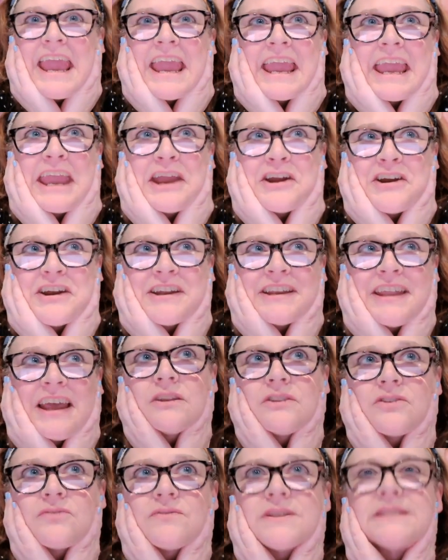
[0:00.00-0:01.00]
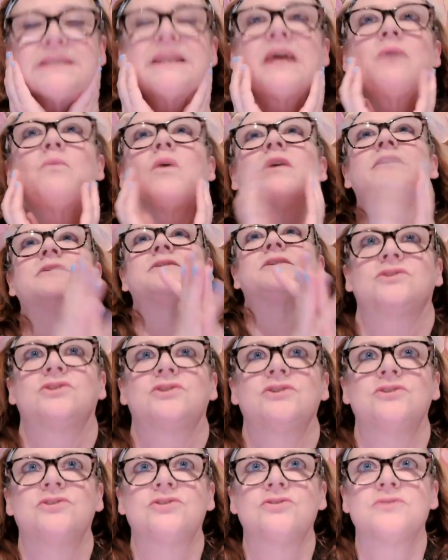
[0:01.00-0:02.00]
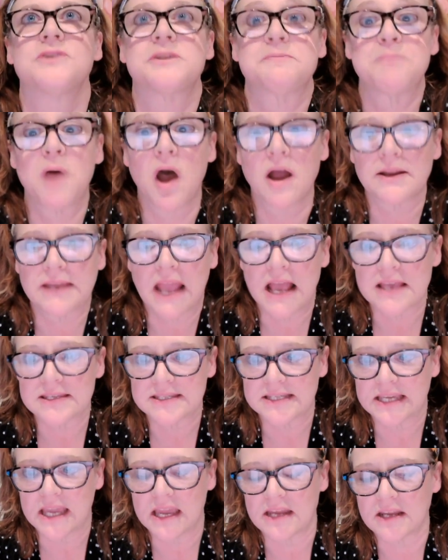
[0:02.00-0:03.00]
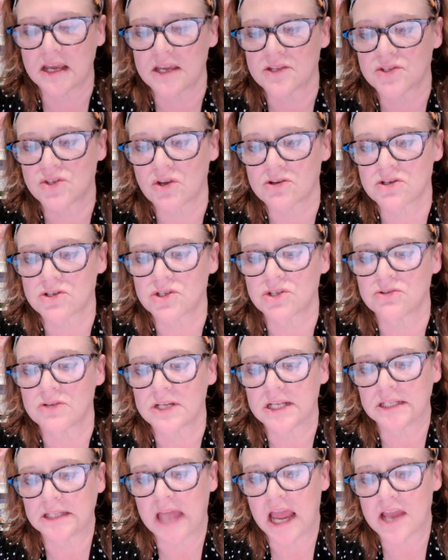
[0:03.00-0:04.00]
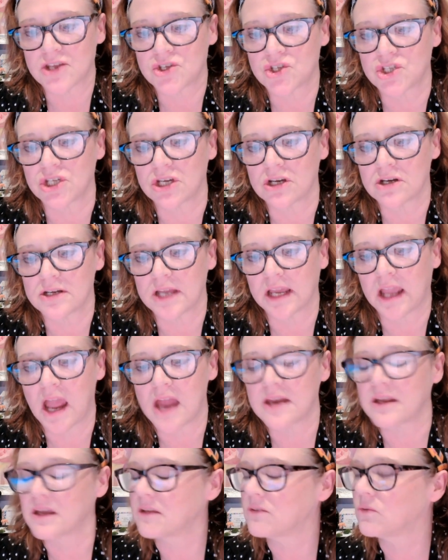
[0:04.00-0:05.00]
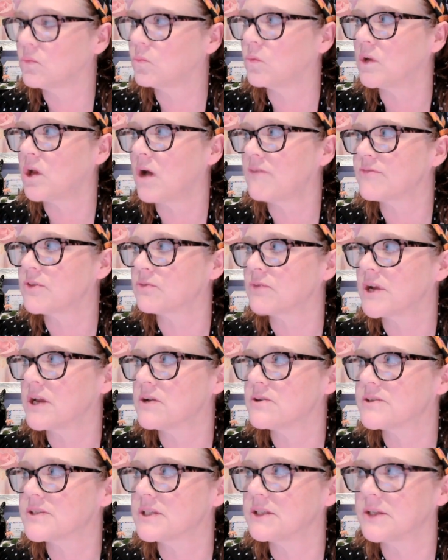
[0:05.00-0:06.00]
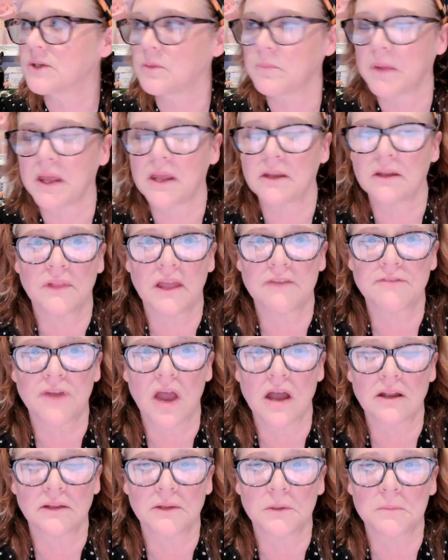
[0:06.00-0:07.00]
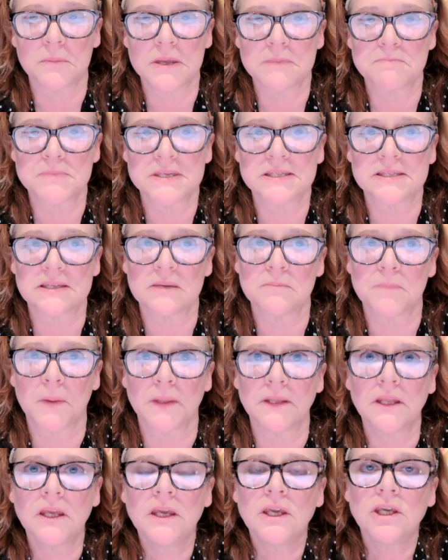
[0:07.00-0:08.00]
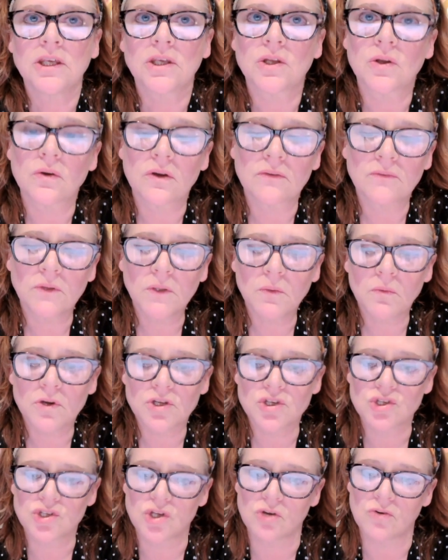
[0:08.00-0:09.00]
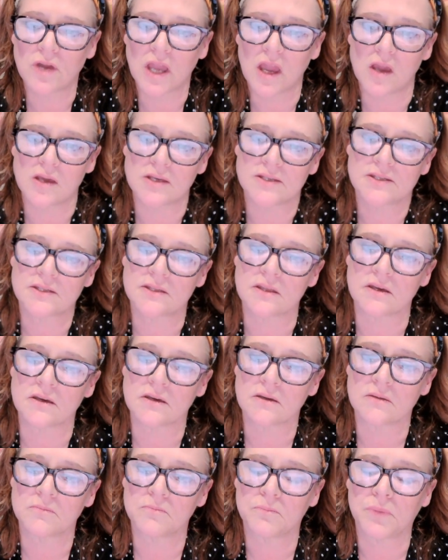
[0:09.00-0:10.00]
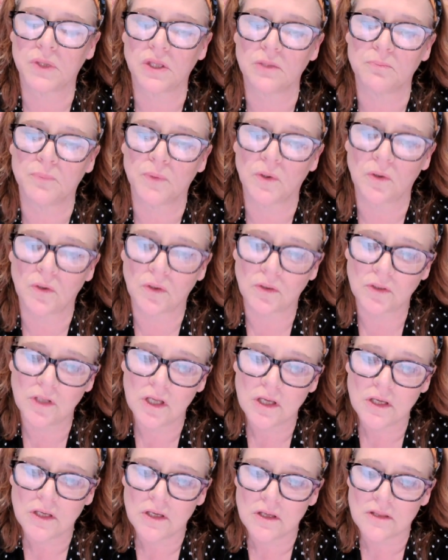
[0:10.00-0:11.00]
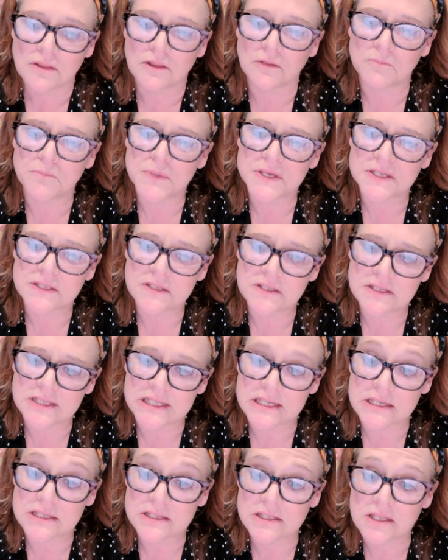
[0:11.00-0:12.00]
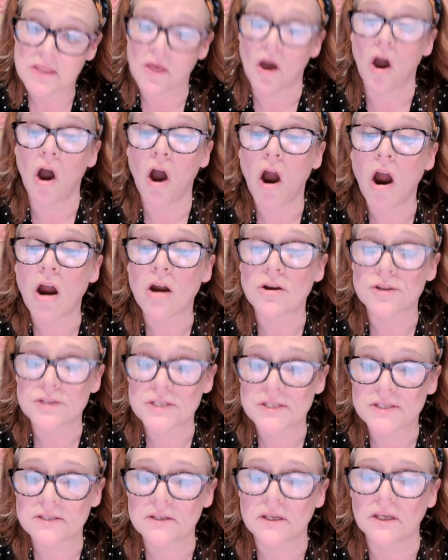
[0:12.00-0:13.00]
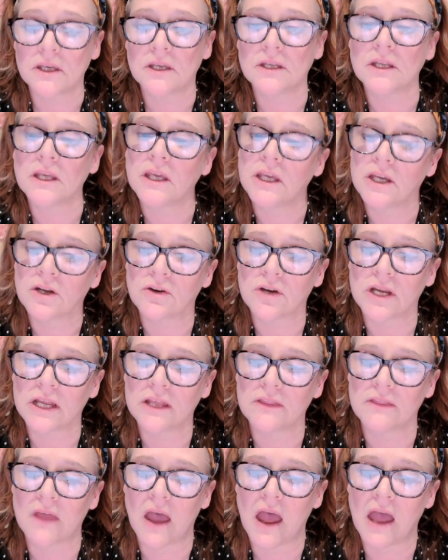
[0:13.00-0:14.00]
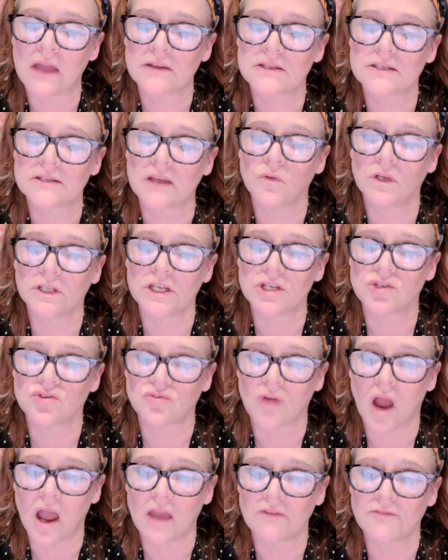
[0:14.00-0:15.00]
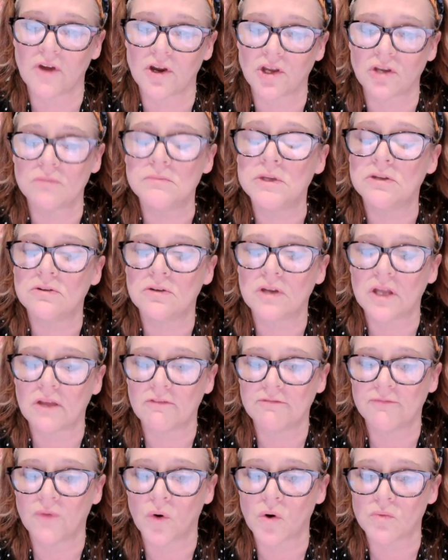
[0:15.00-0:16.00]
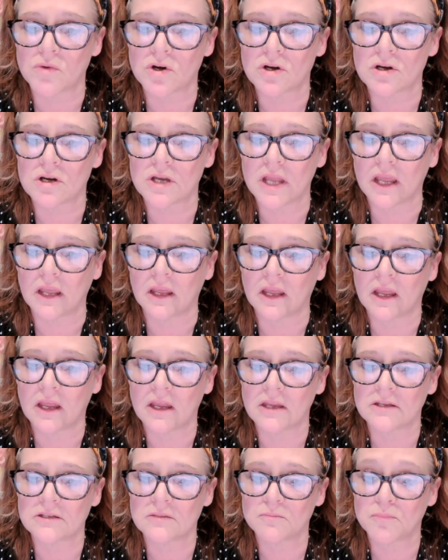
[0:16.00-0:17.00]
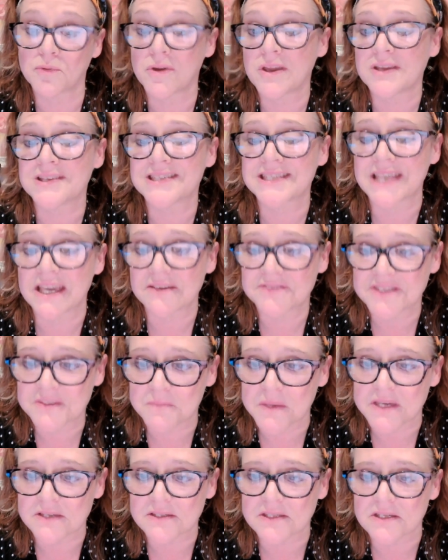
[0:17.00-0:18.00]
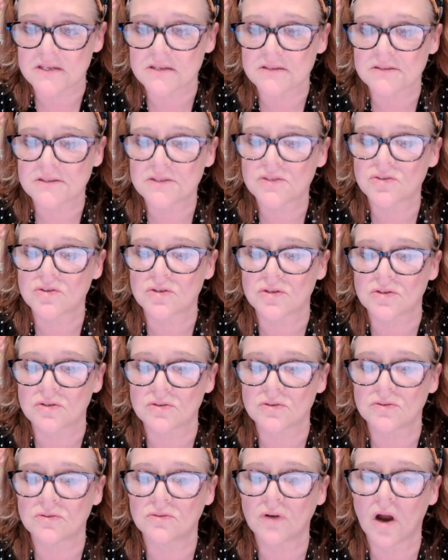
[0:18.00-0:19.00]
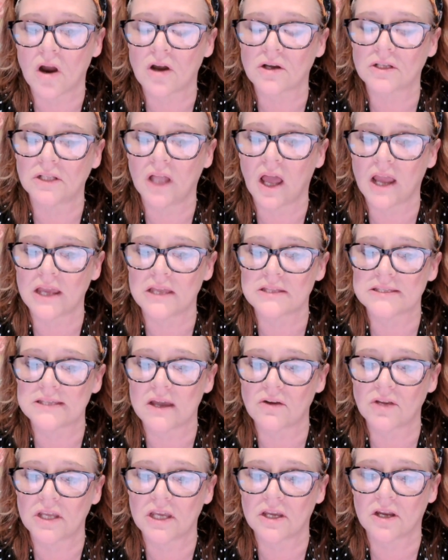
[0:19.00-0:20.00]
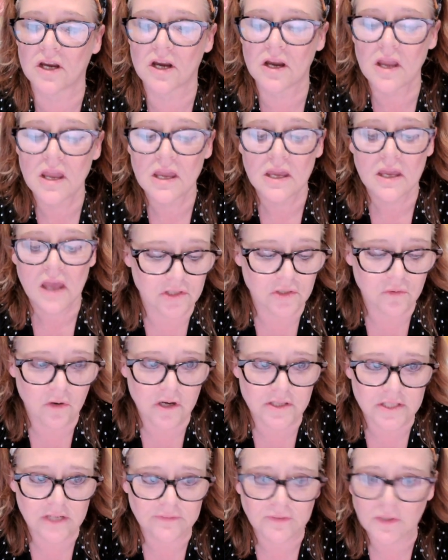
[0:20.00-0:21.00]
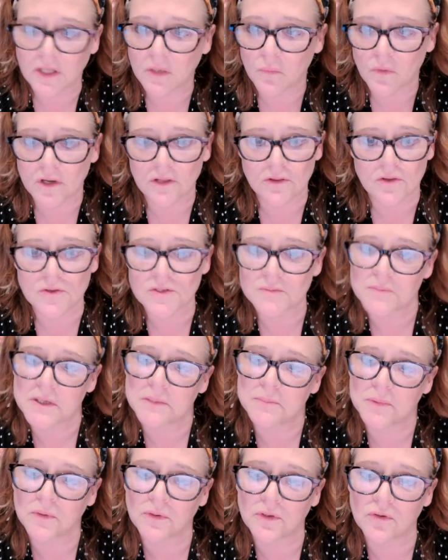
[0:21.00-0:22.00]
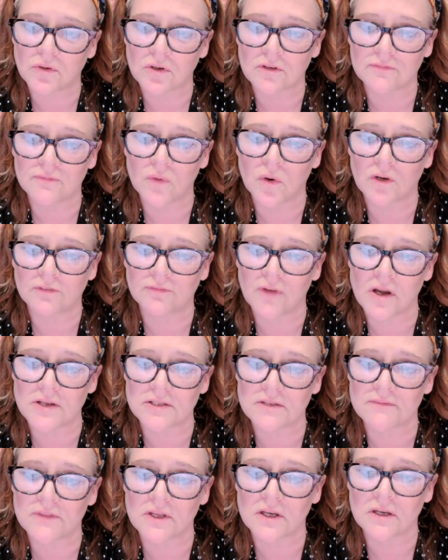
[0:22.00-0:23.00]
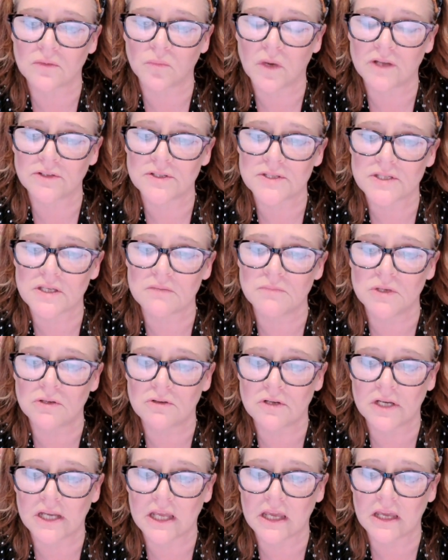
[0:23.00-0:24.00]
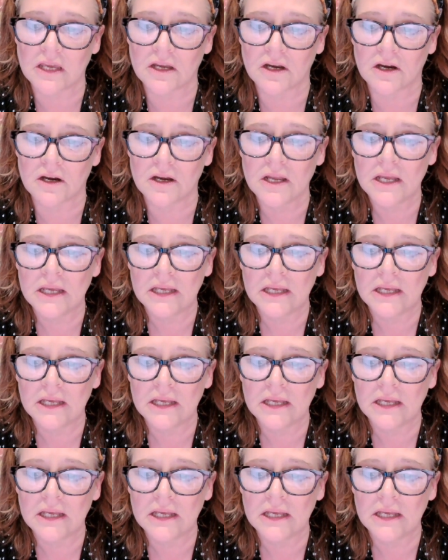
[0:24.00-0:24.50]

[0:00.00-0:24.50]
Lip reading: Erin, the reason I wanted to do this podcast again, I had started doing it last year and I kind of went off the rails a little bit. Life got a little bit busy, but I really want to showcase the people, the businesses, the hearts in Erie that really drive our community forward and bring safe spaces to our clients out here. You are definitely one of those people. You are forefront of the wellness community here.